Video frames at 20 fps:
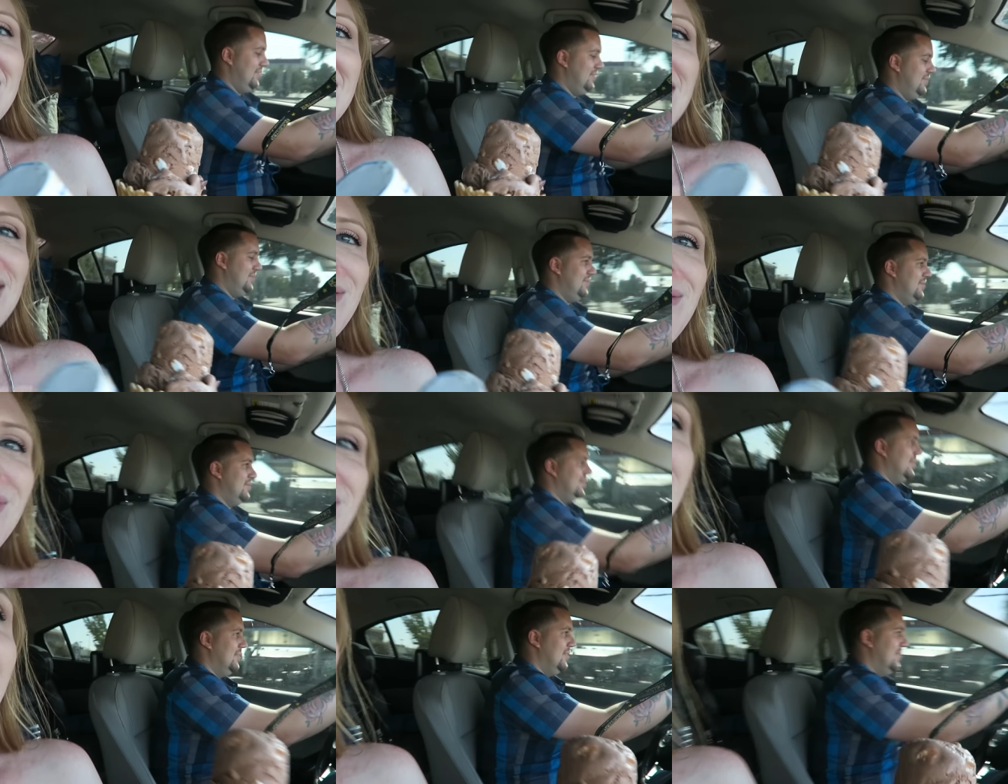
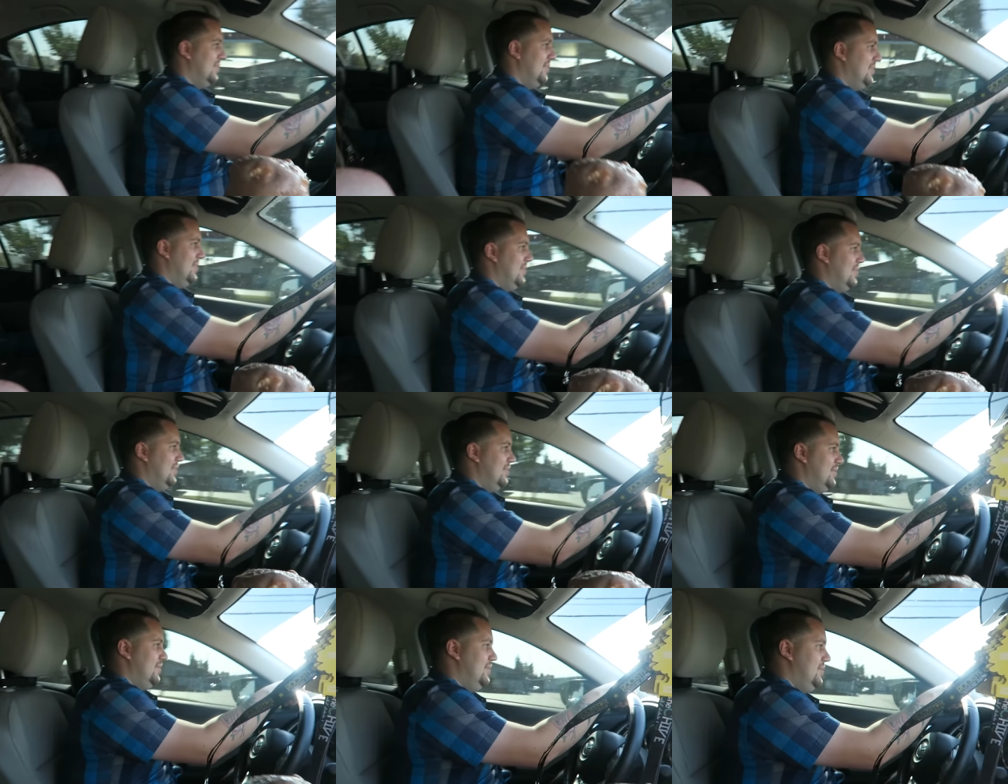cream,
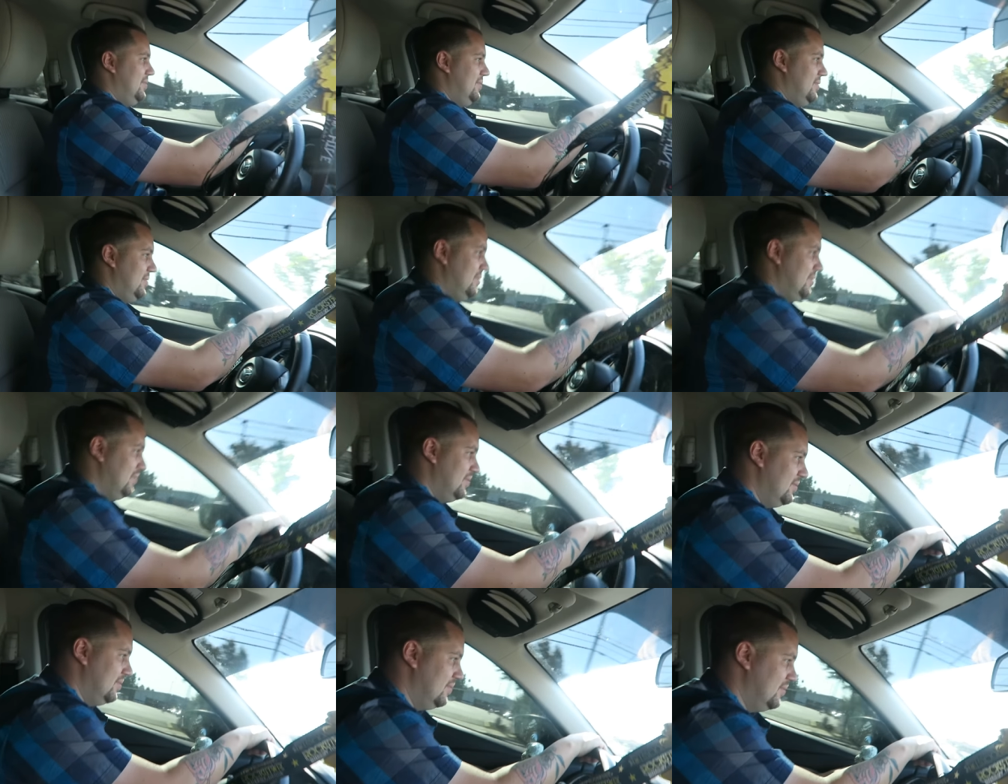
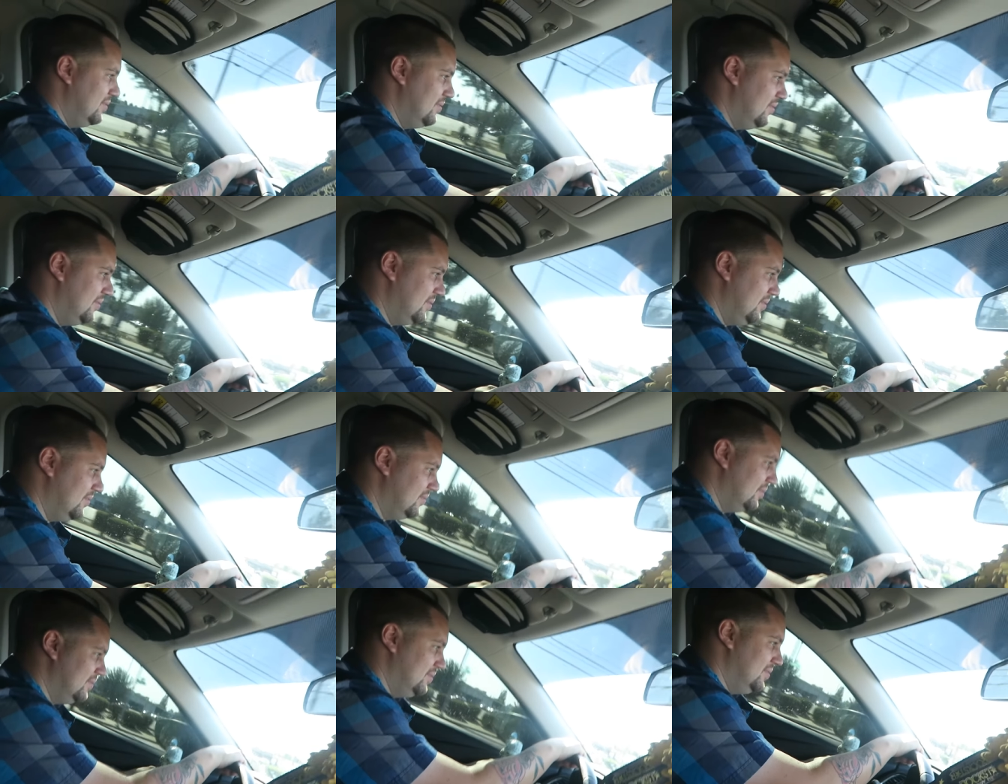his ice
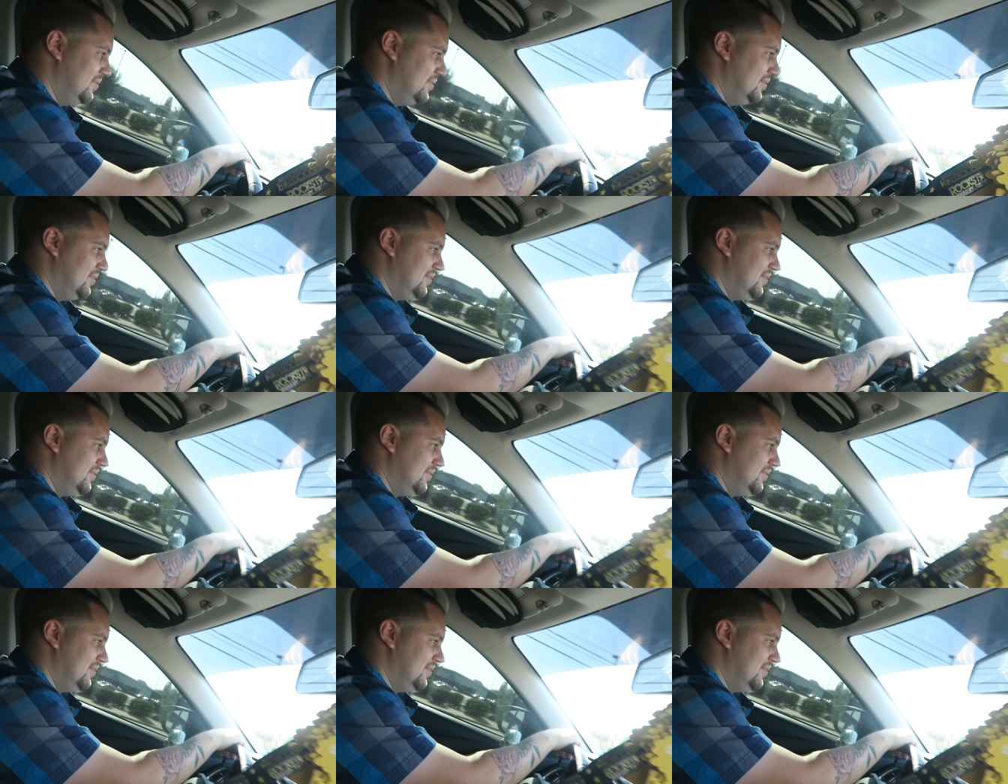cream.